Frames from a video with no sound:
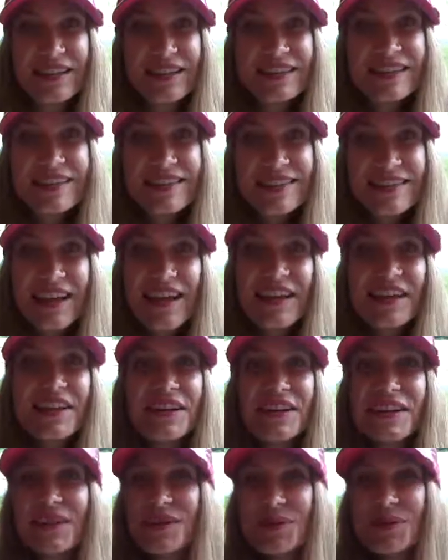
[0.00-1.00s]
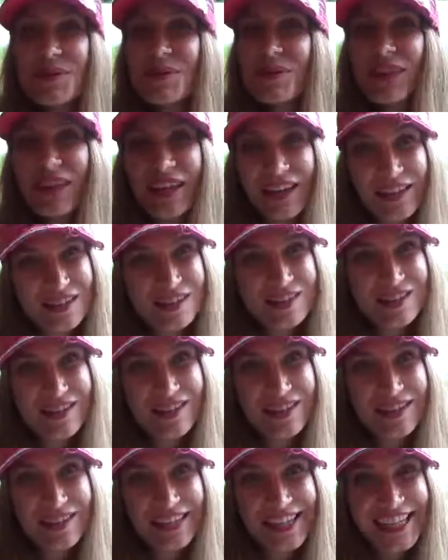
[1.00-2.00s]
Desire is who he is.
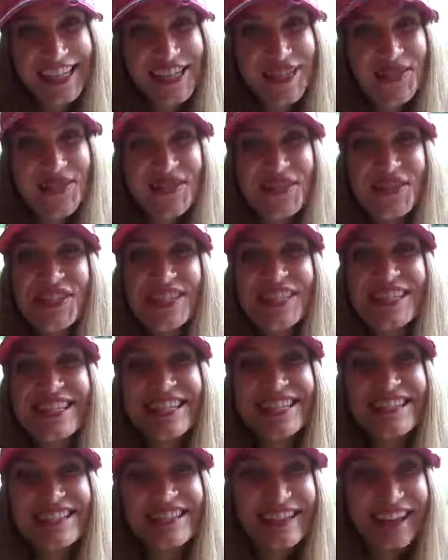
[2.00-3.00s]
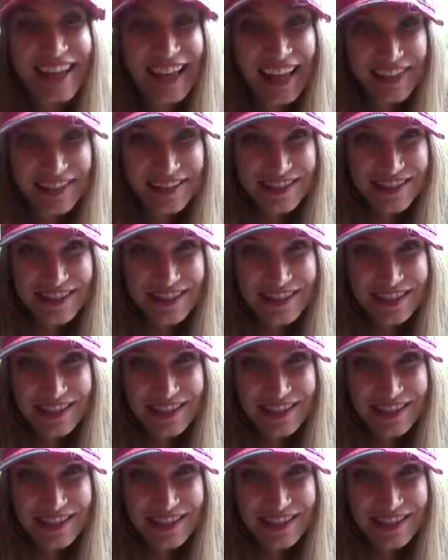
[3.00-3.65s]
So Jesus is delight.